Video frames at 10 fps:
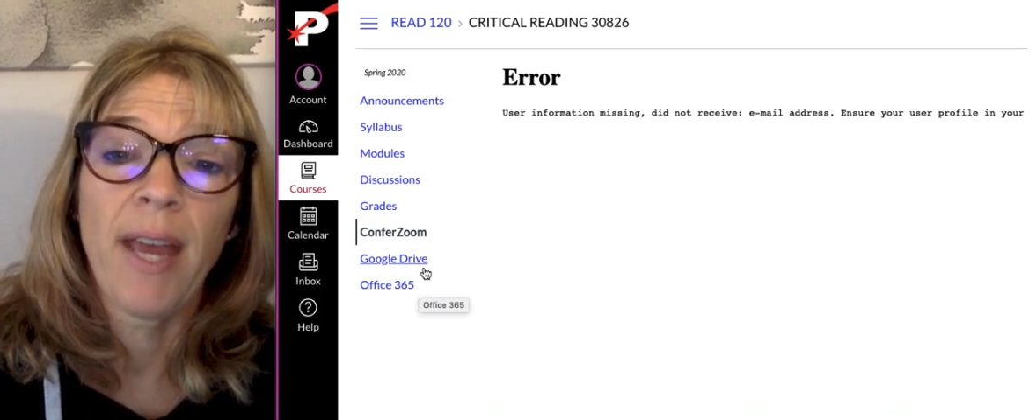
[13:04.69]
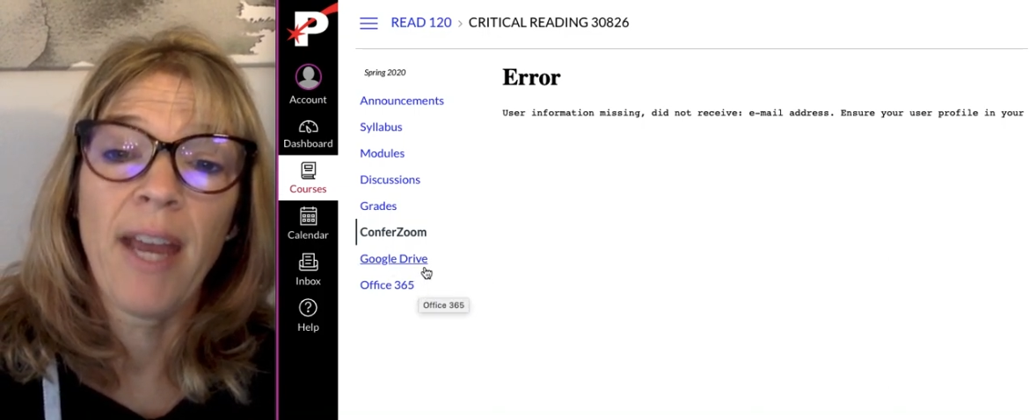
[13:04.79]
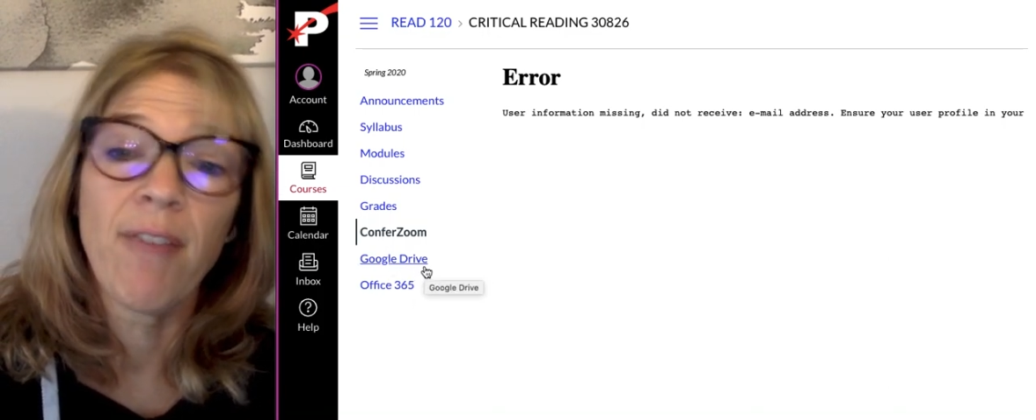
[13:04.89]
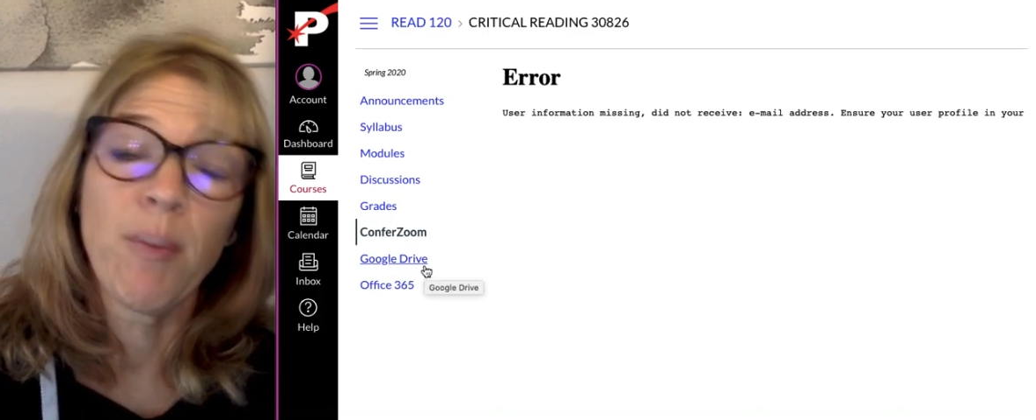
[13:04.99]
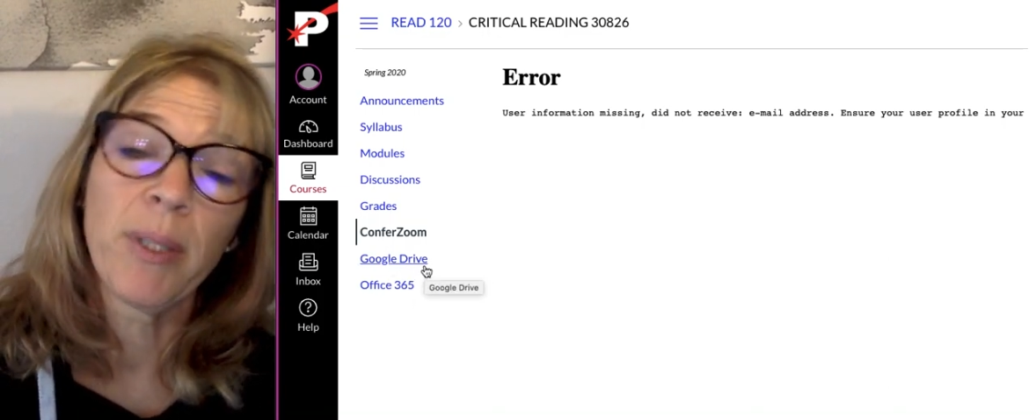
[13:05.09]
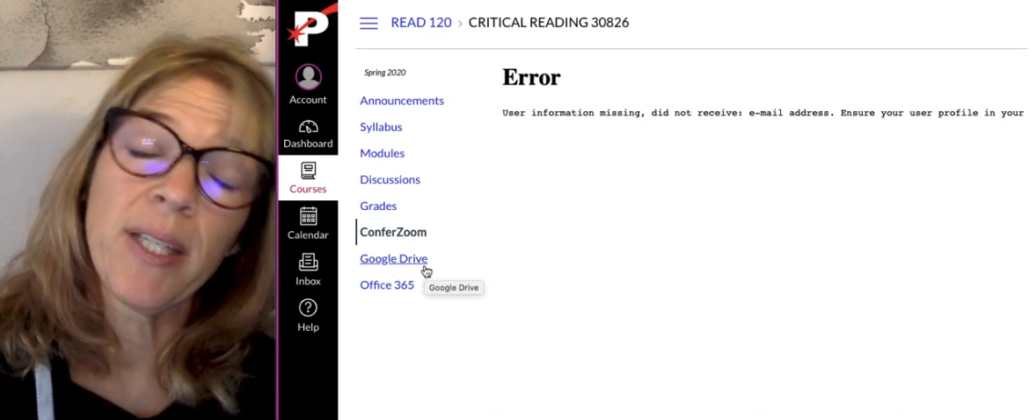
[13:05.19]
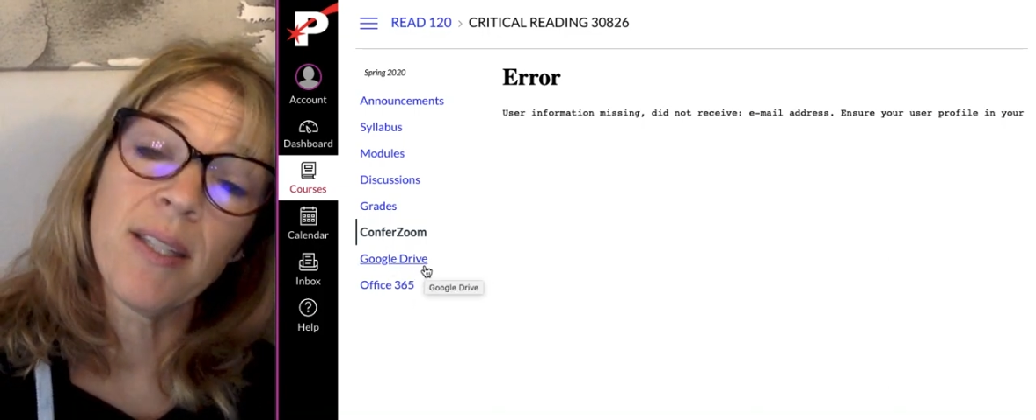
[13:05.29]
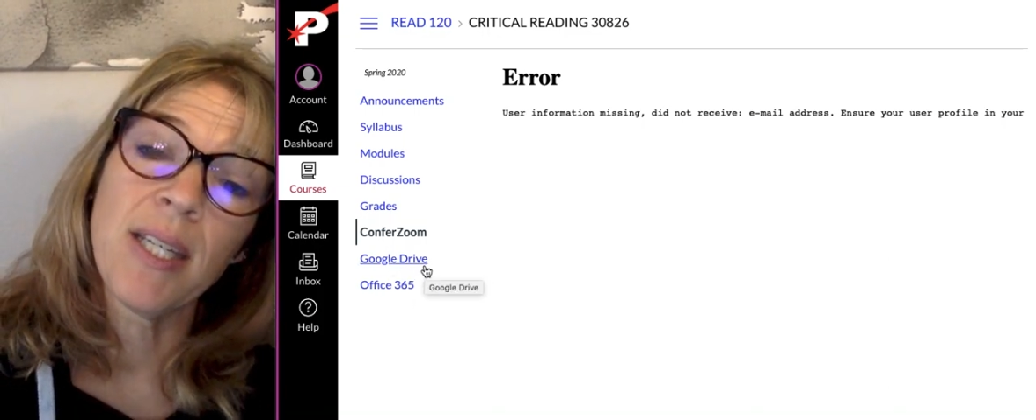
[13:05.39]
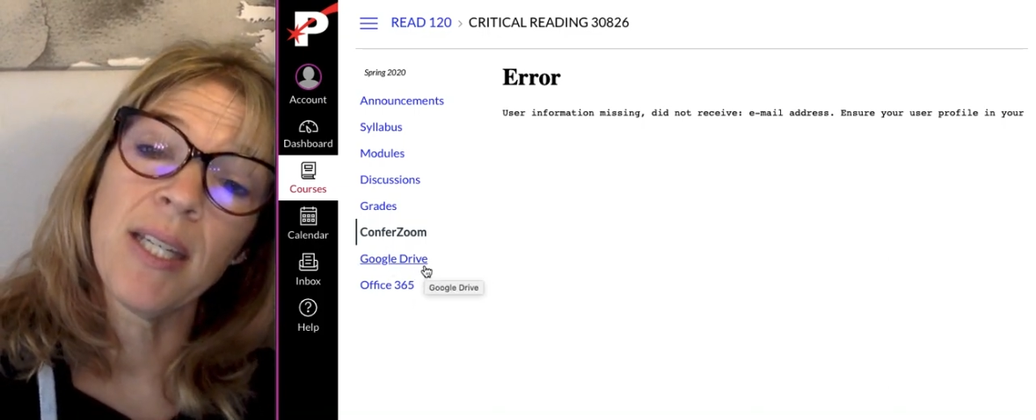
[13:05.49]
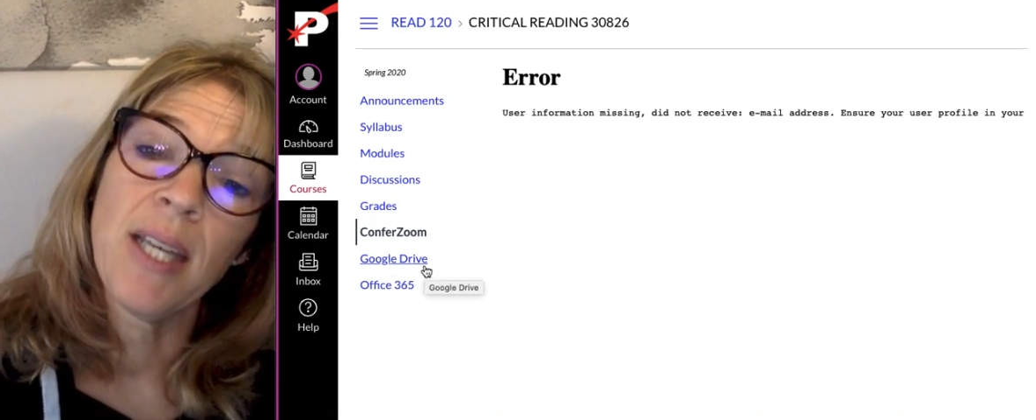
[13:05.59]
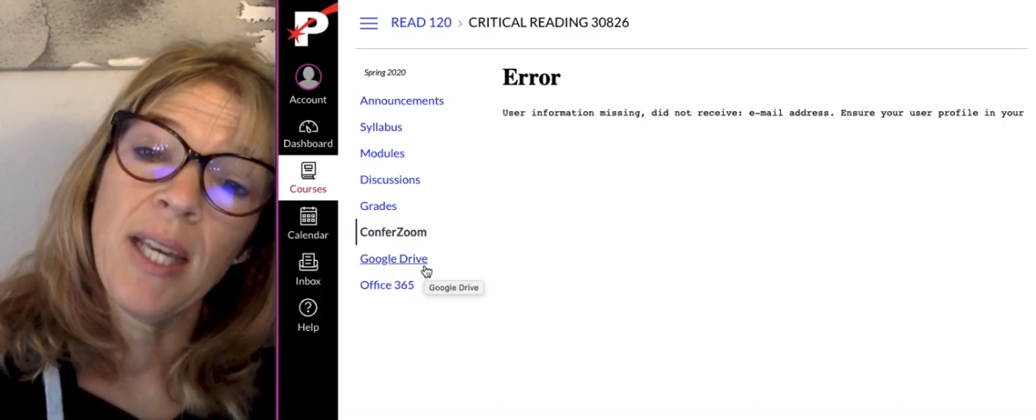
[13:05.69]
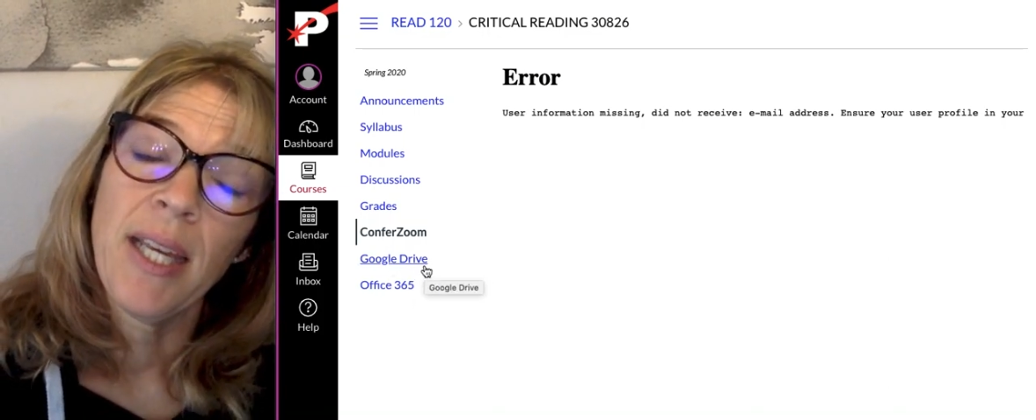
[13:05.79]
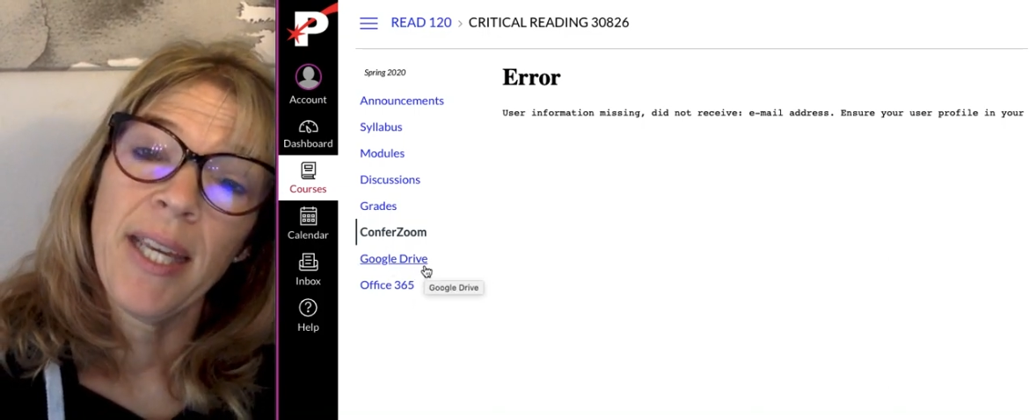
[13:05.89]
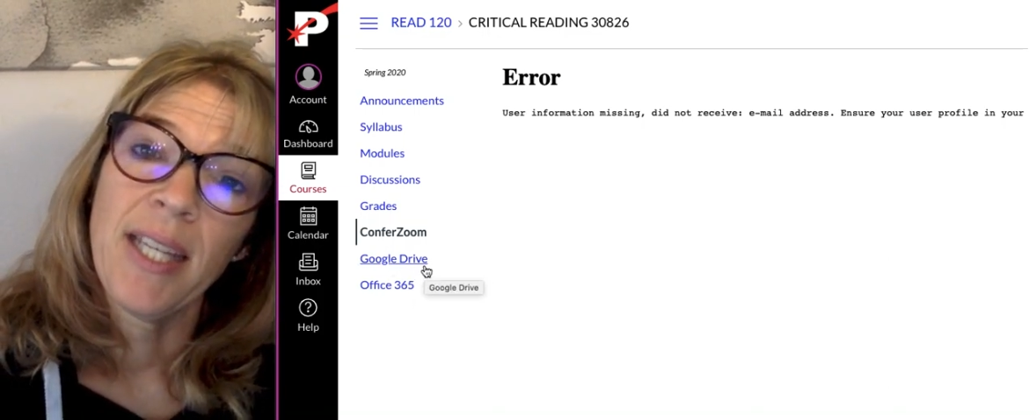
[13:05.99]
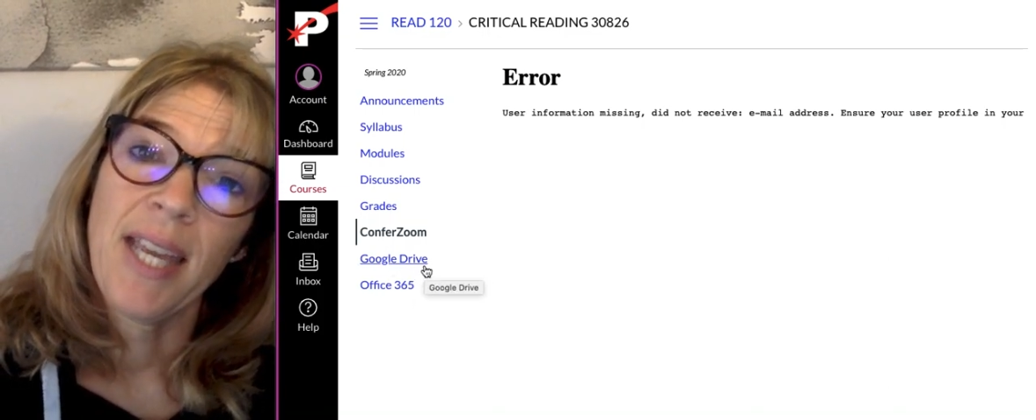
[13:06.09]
I have them listed in